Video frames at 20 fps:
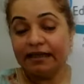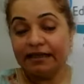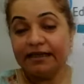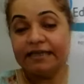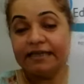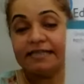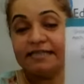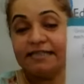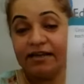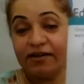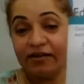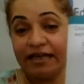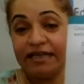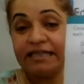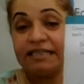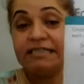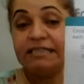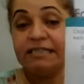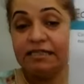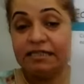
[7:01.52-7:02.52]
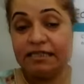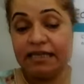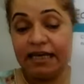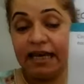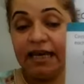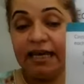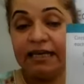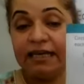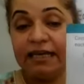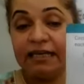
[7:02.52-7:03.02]
Yes, there is
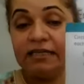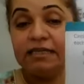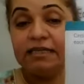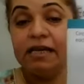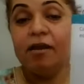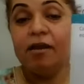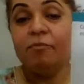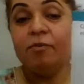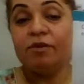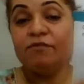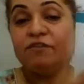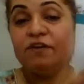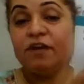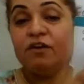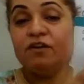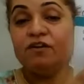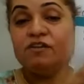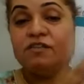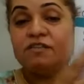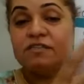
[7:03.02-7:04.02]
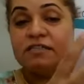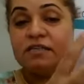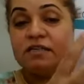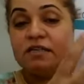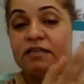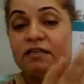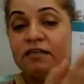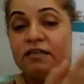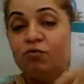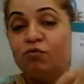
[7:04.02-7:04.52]
D in it, but we are going to
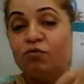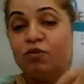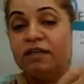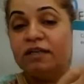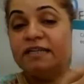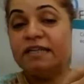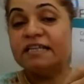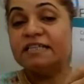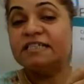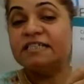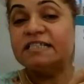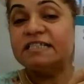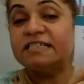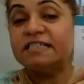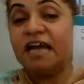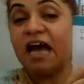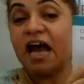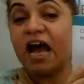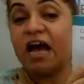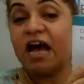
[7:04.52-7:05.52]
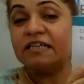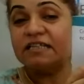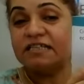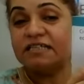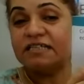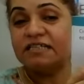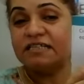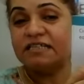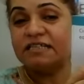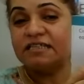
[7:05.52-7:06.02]
circle the word
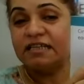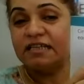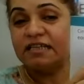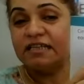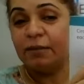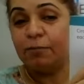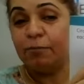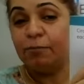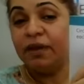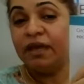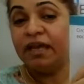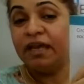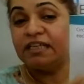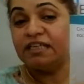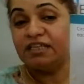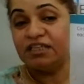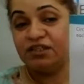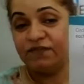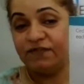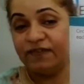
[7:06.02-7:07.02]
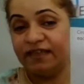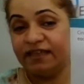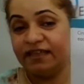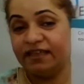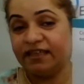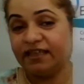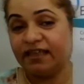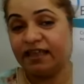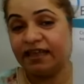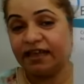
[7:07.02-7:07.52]
starts, that begins with
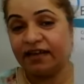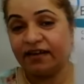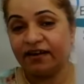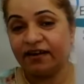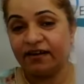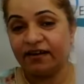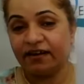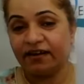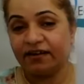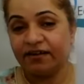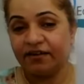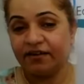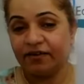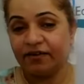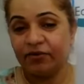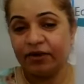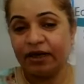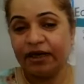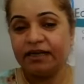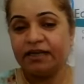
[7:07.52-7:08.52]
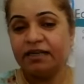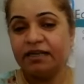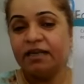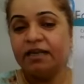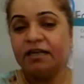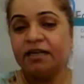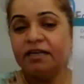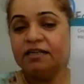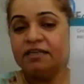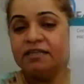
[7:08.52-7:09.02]
the letter, right?
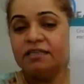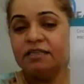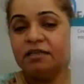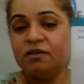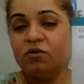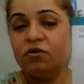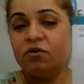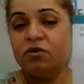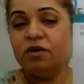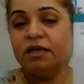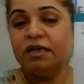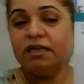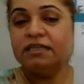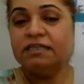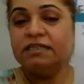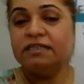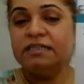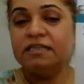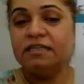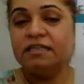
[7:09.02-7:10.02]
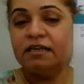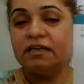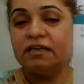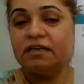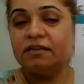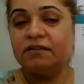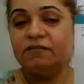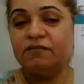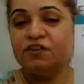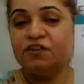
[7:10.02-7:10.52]
So, D,
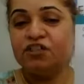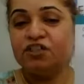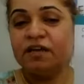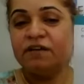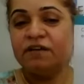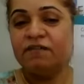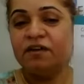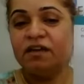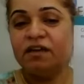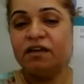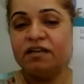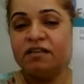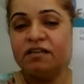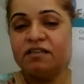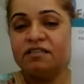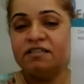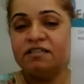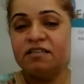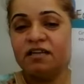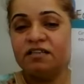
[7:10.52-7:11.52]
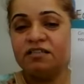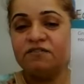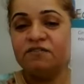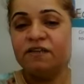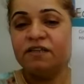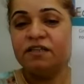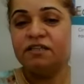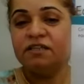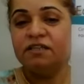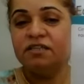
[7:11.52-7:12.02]
whichever starts
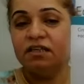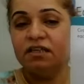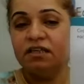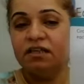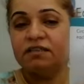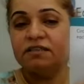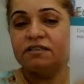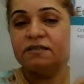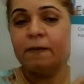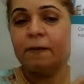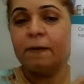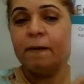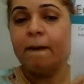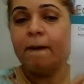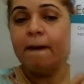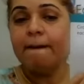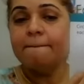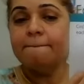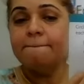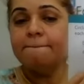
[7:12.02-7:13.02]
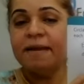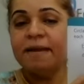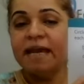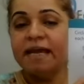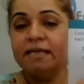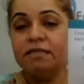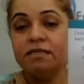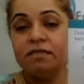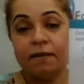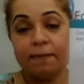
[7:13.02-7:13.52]
with D. So,
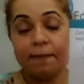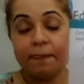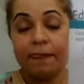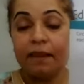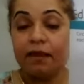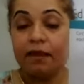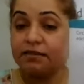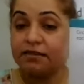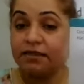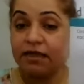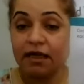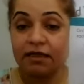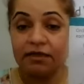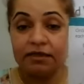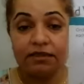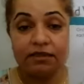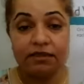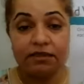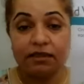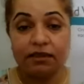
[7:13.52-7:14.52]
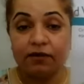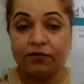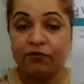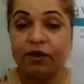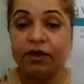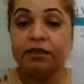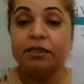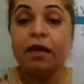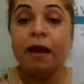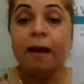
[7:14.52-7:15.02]
bed starts
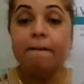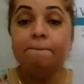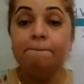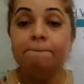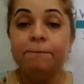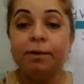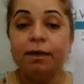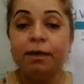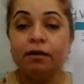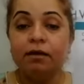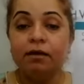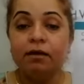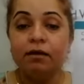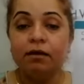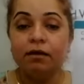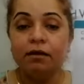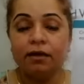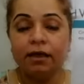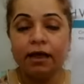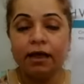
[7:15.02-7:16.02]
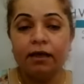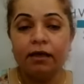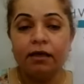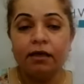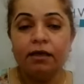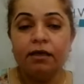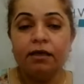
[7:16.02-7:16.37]
with B, okay?